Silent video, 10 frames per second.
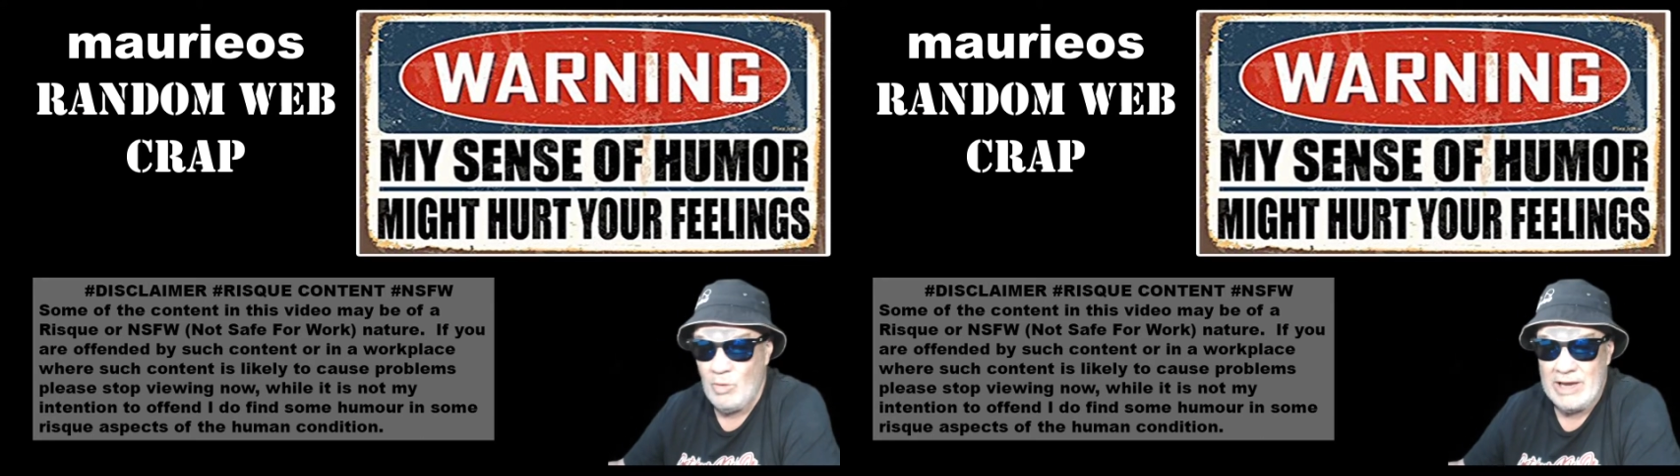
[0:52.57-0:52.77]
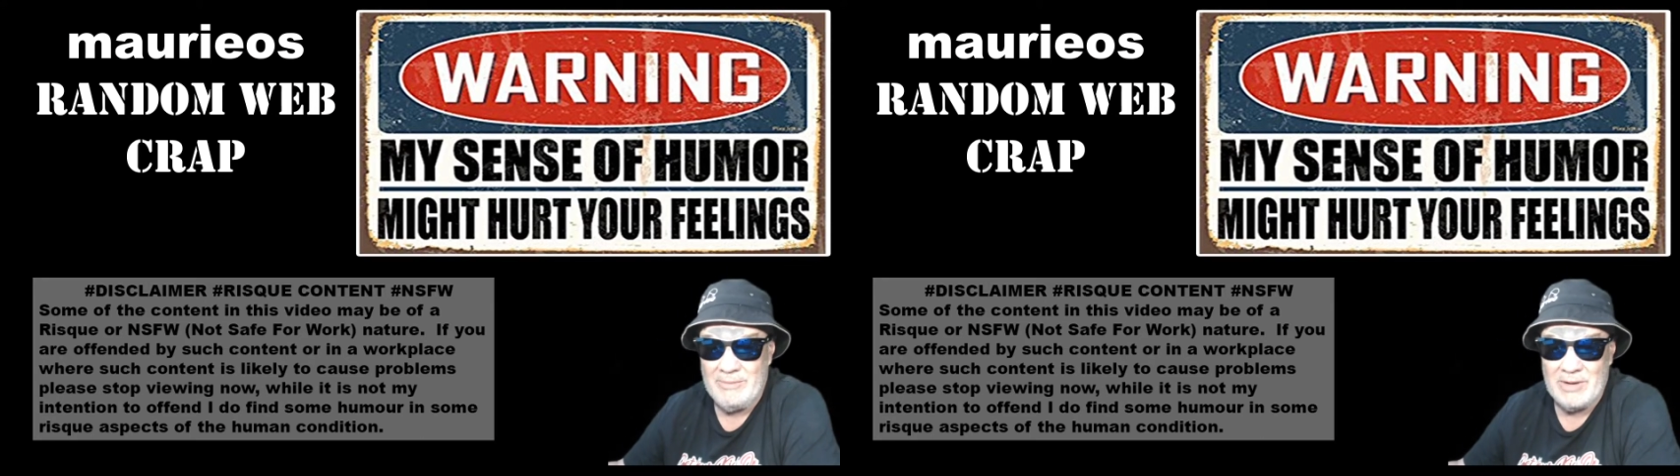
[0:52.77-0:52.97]

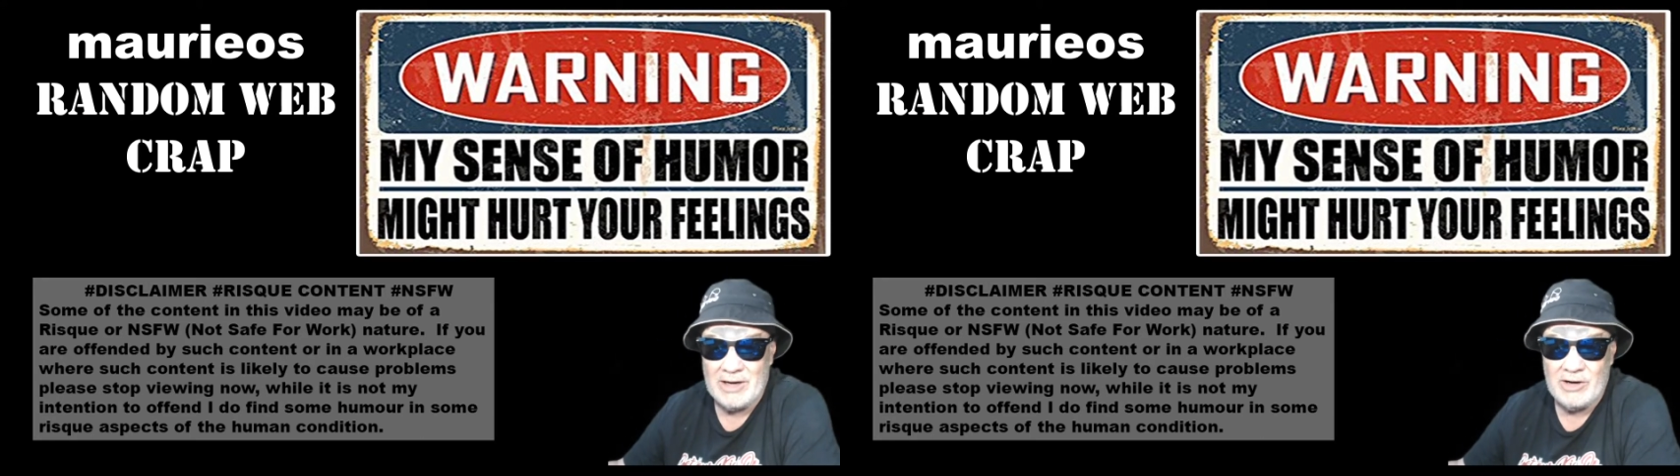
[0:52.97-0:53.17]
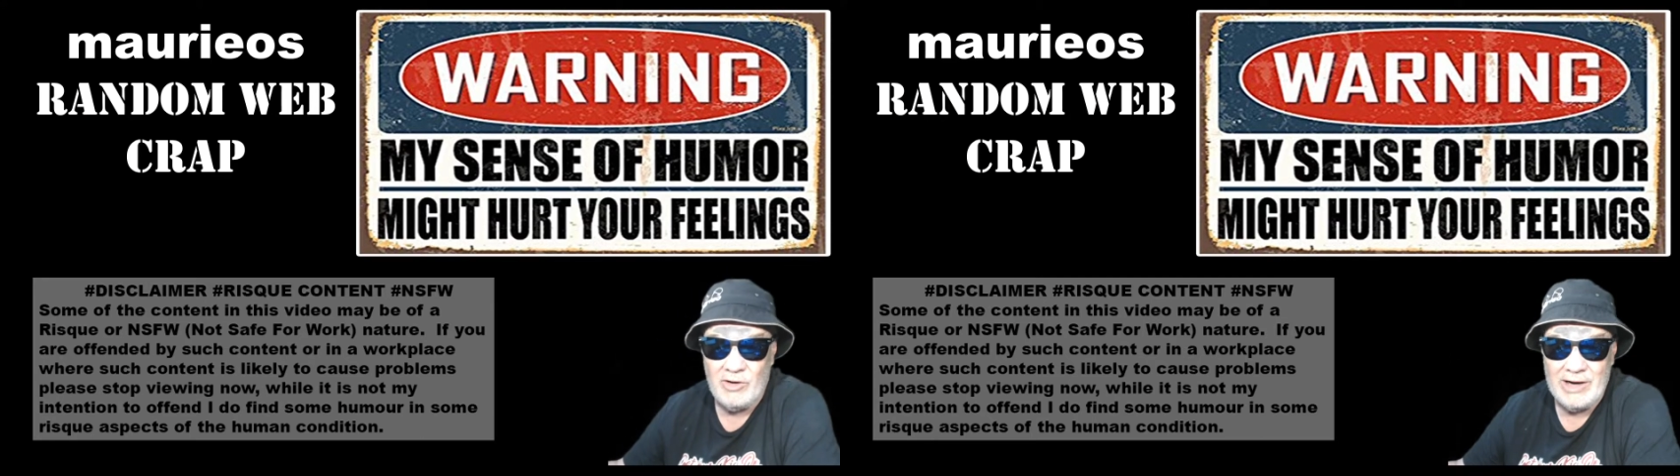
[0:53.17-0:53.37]
Web
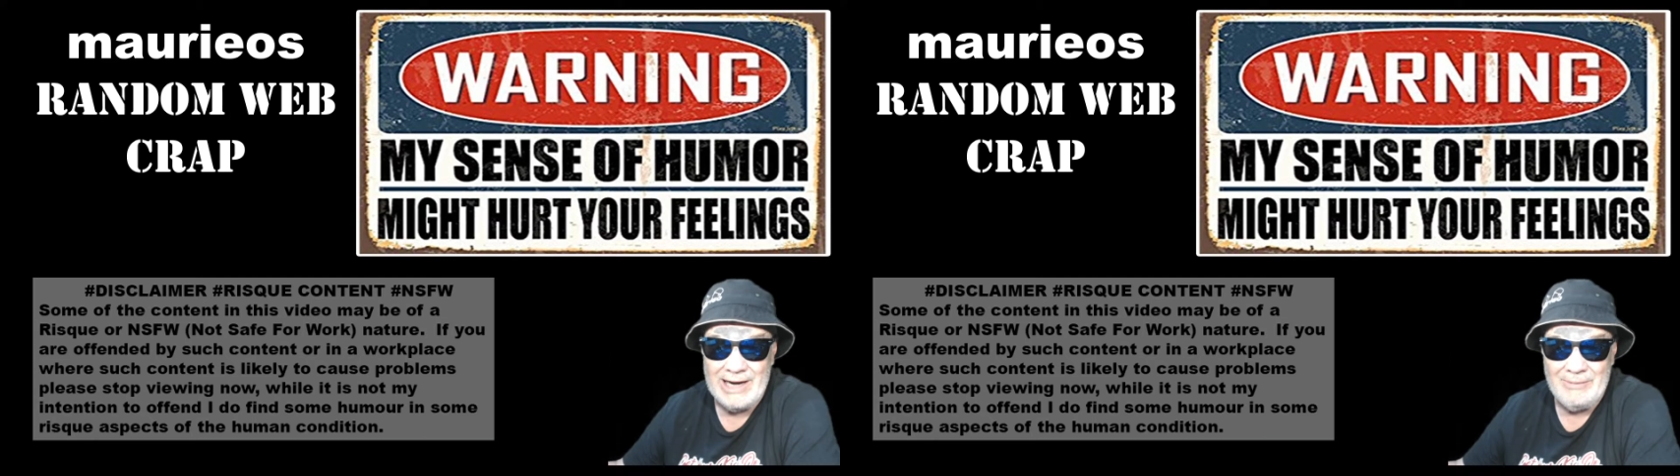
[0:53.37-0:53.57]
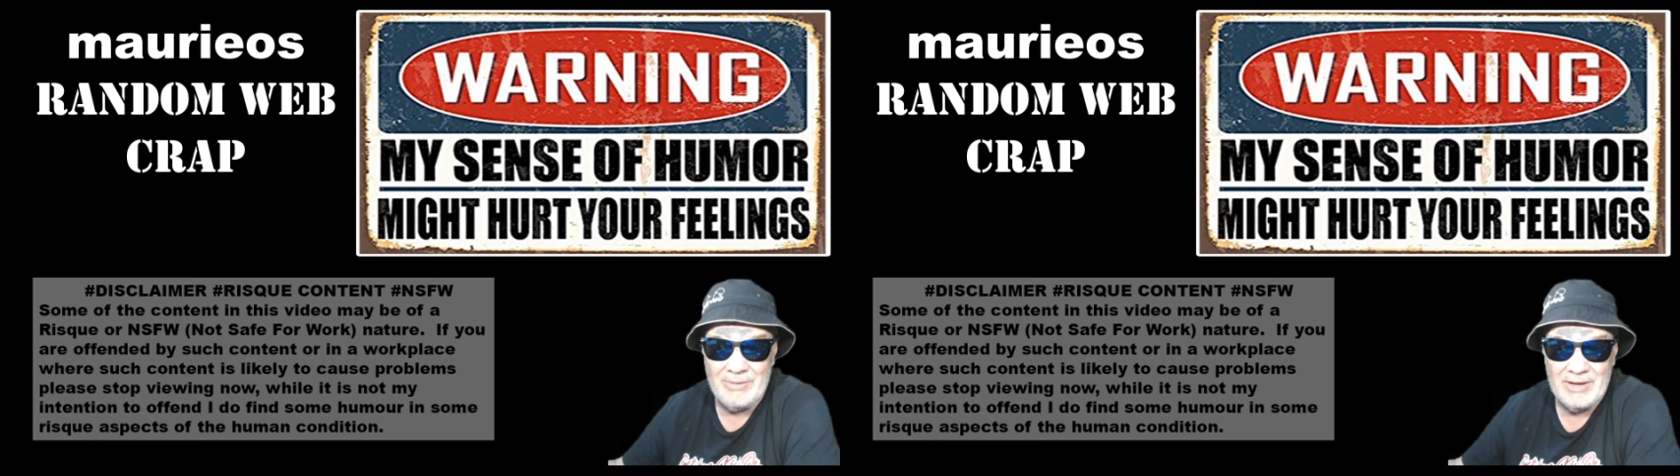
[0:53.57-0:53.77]

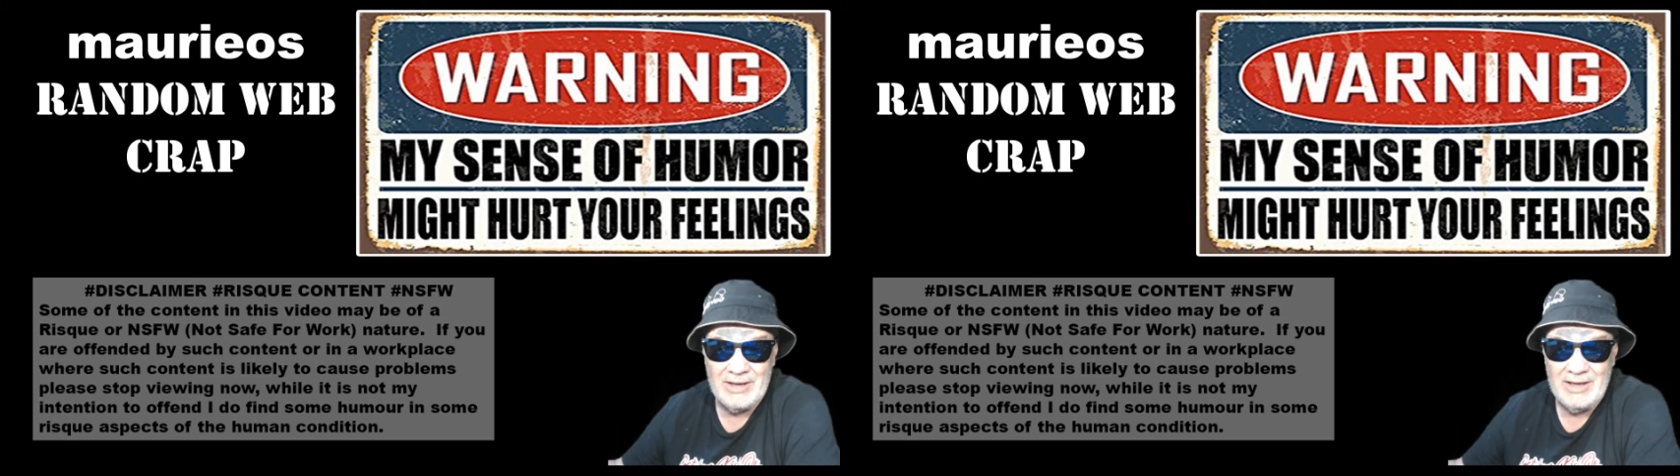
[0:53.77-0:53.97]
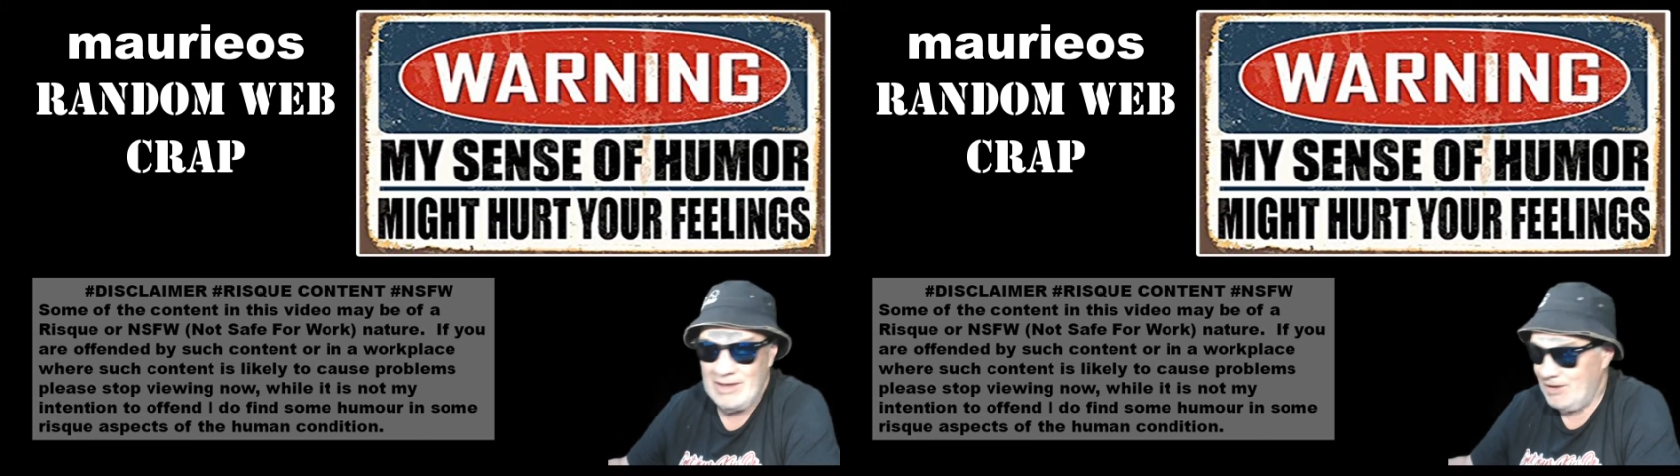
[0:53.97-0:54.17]
Crap.
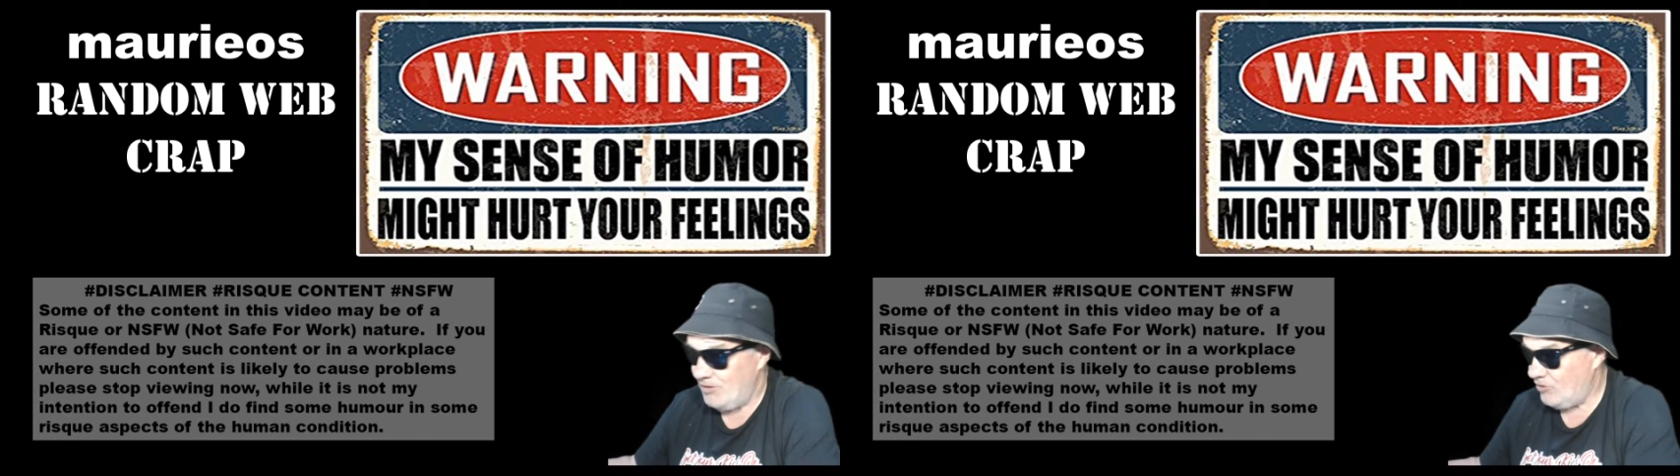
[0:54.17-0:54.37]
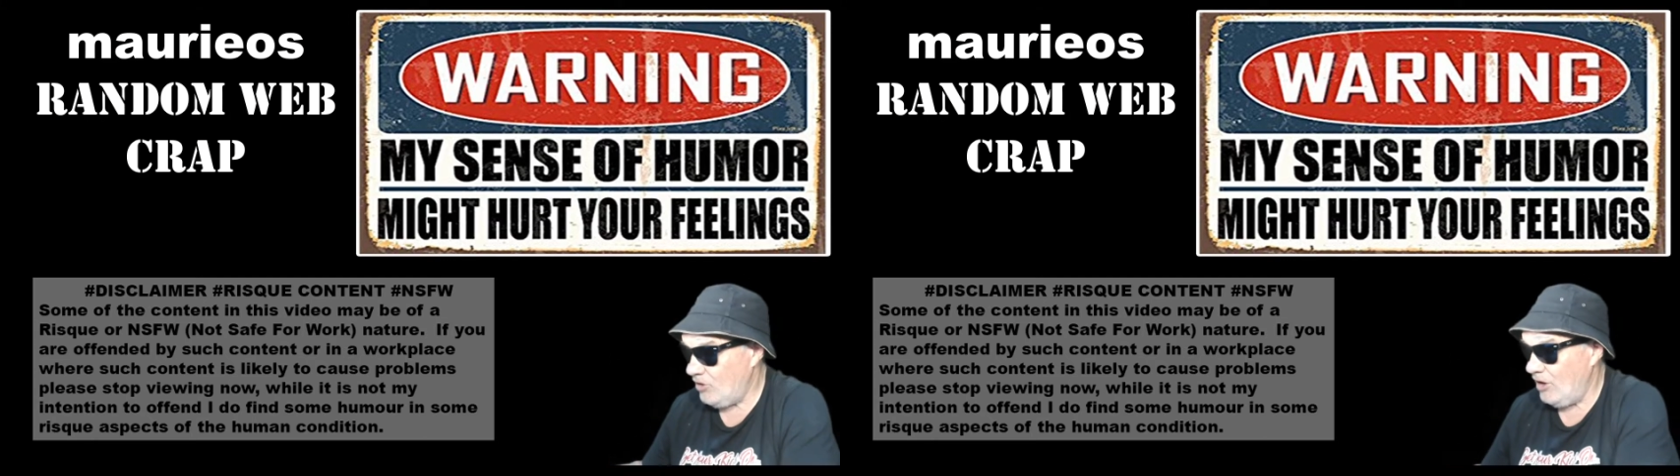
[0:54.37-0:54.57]

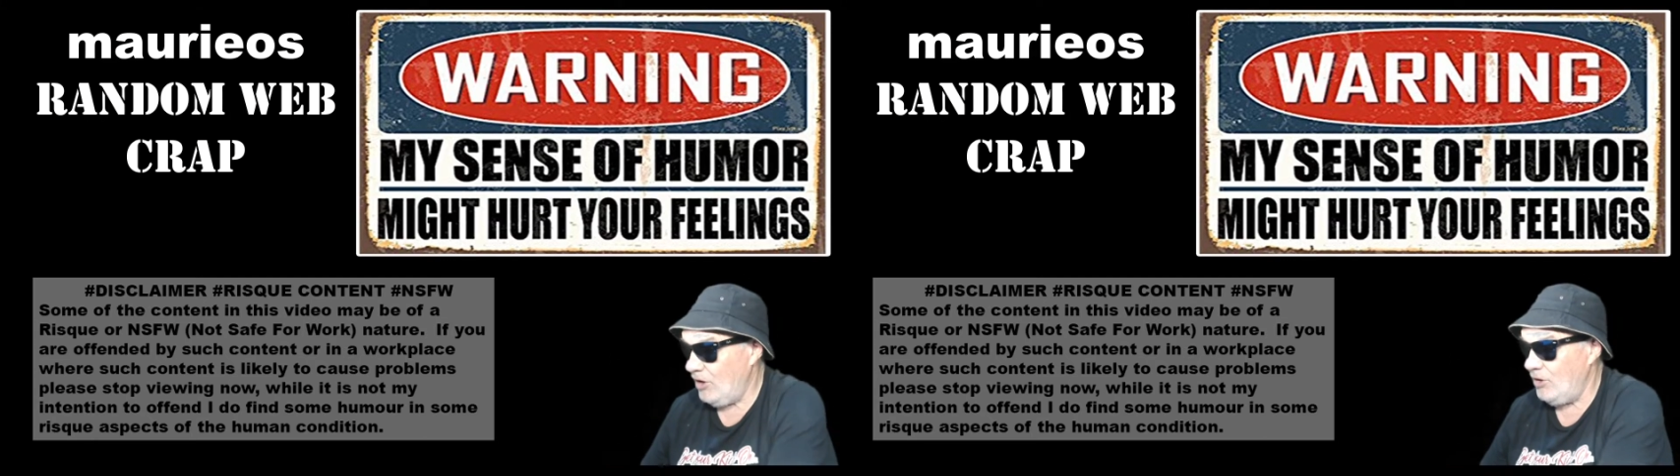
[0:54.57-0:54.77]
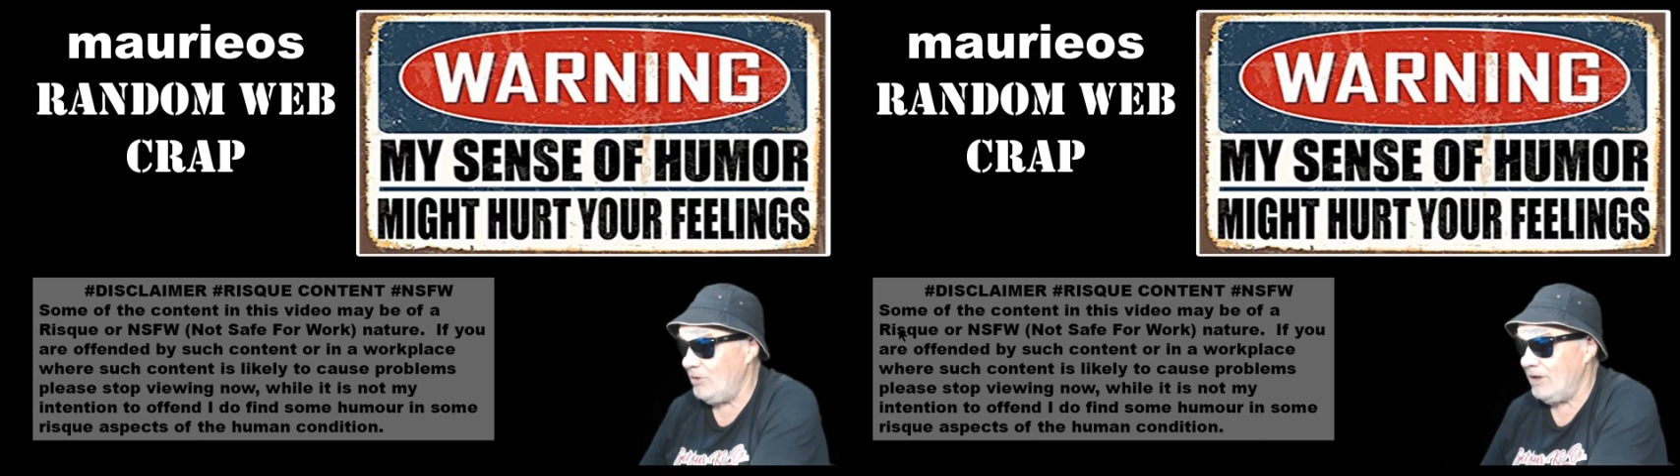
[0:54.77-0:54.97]

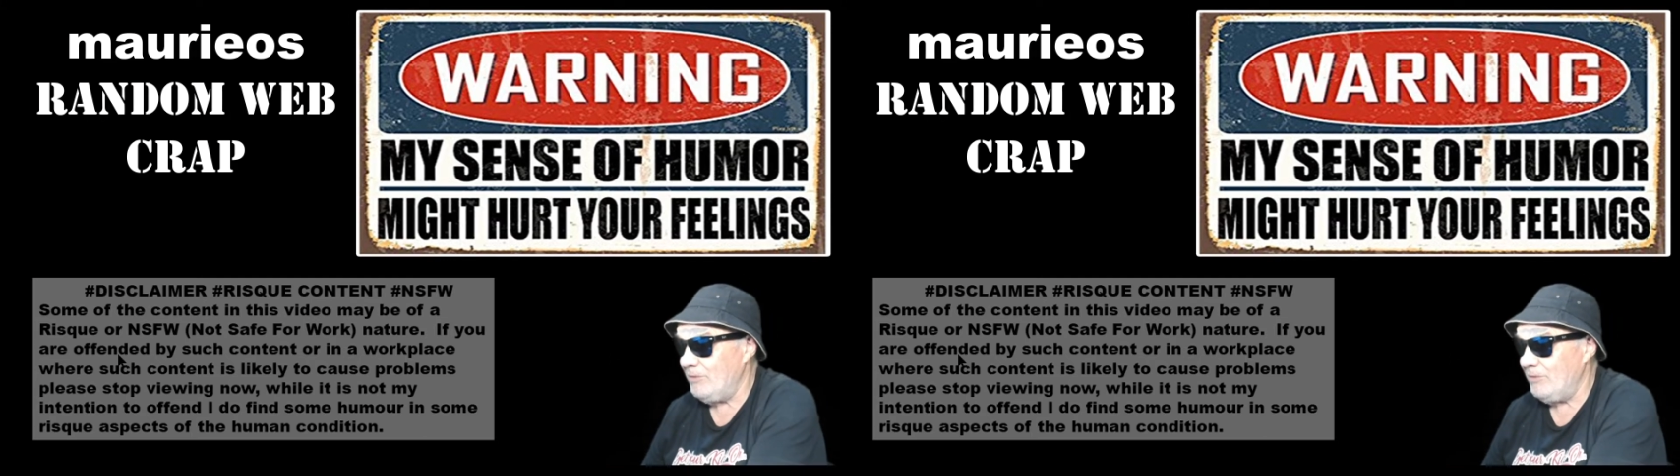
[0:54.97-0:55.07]
So